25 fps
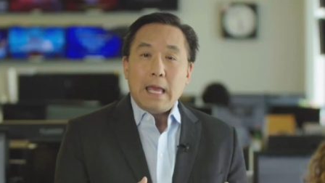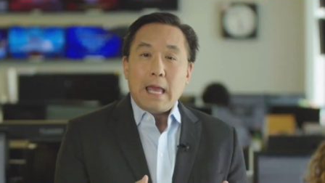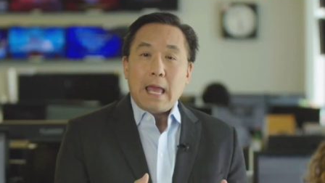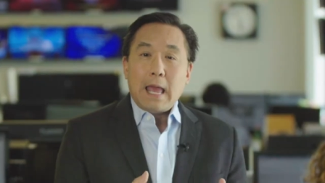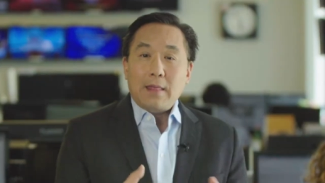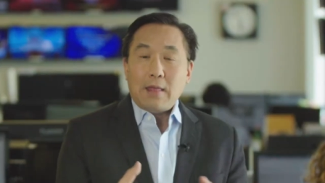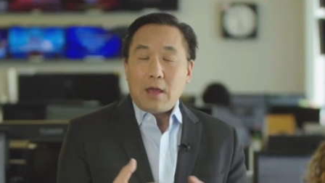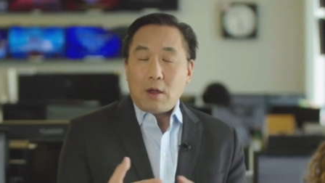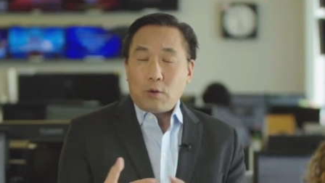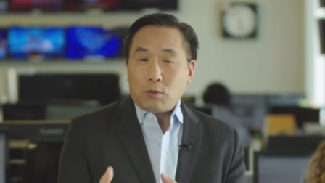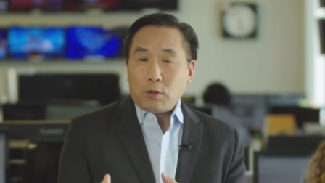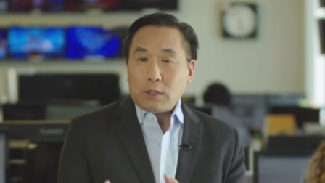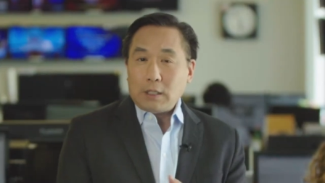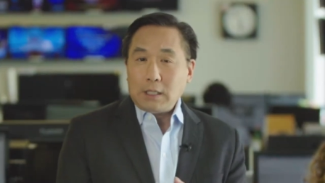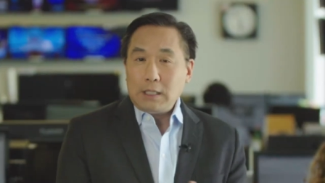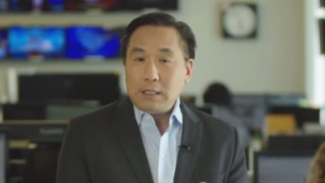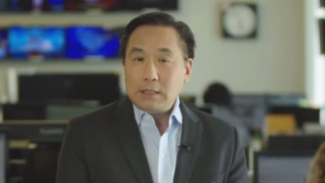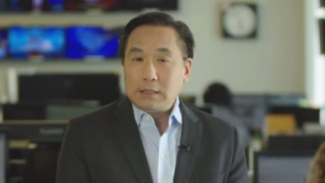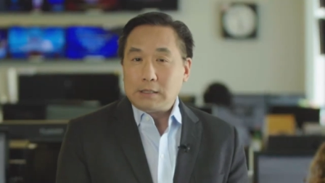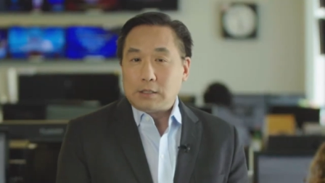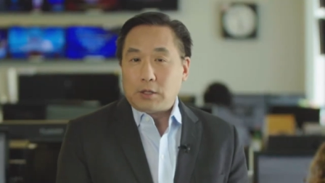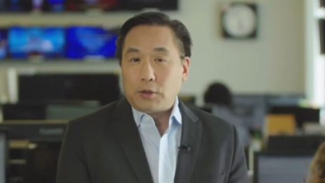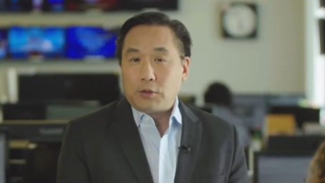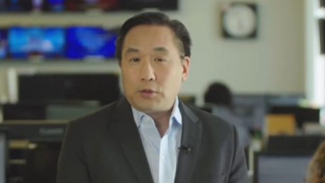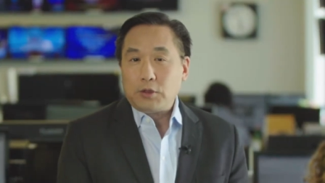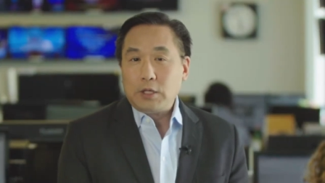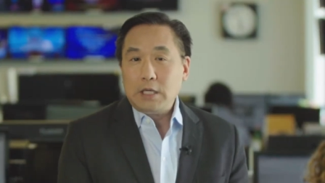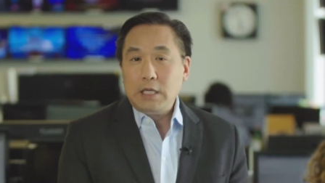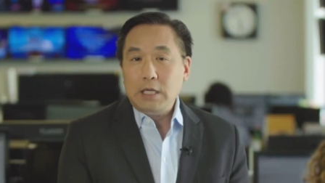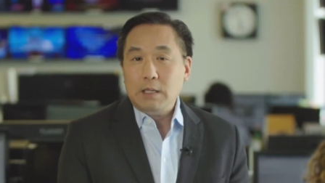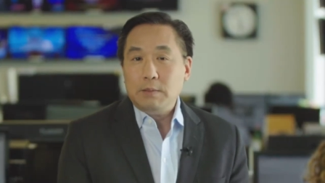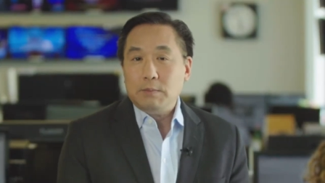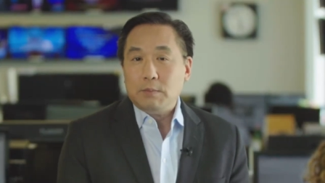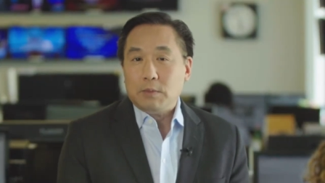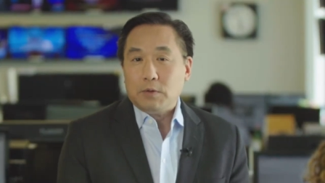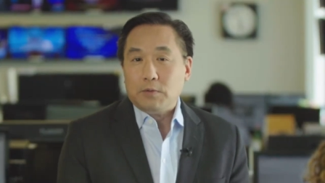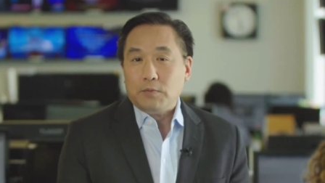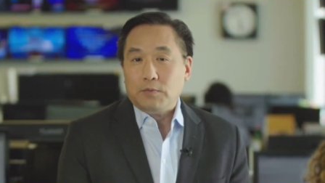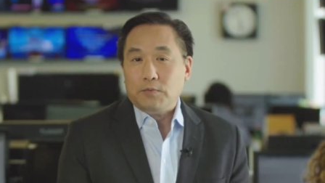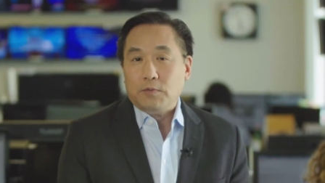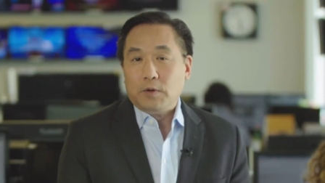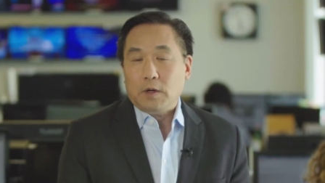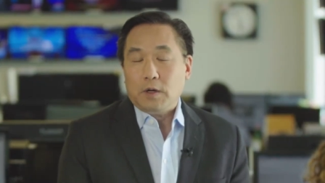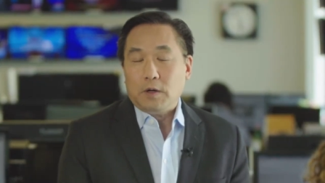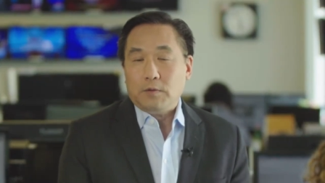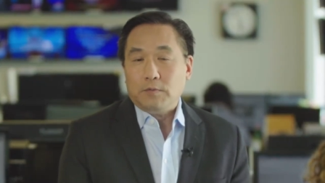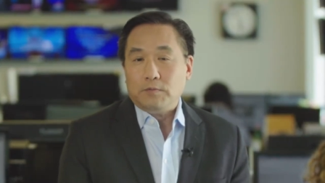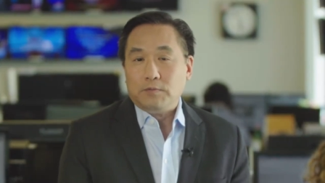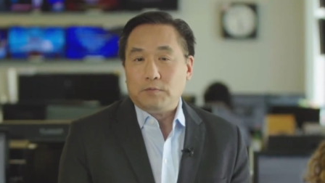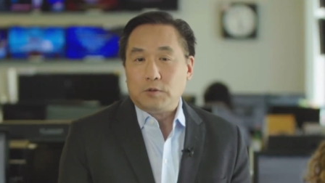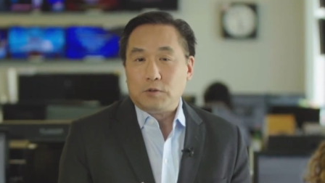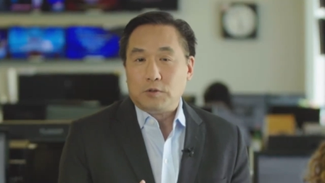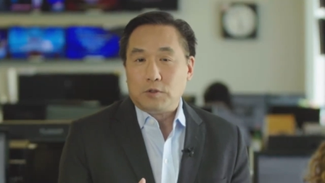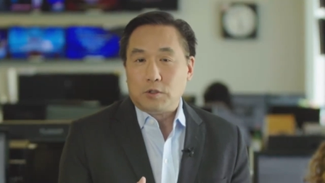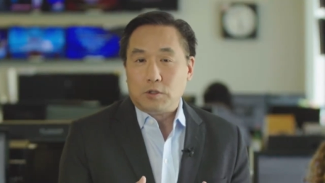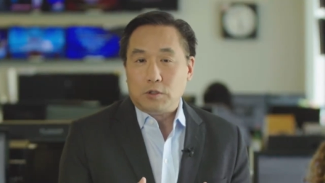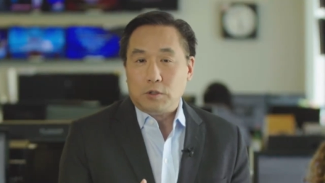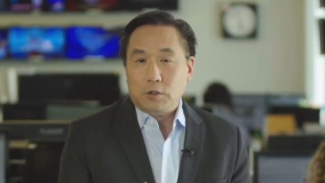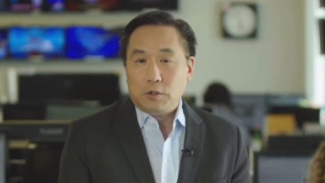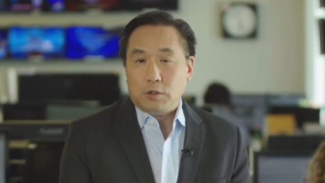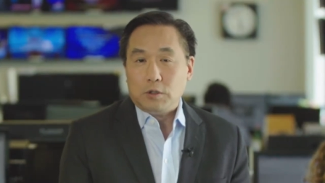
And that really is the theme of, of two,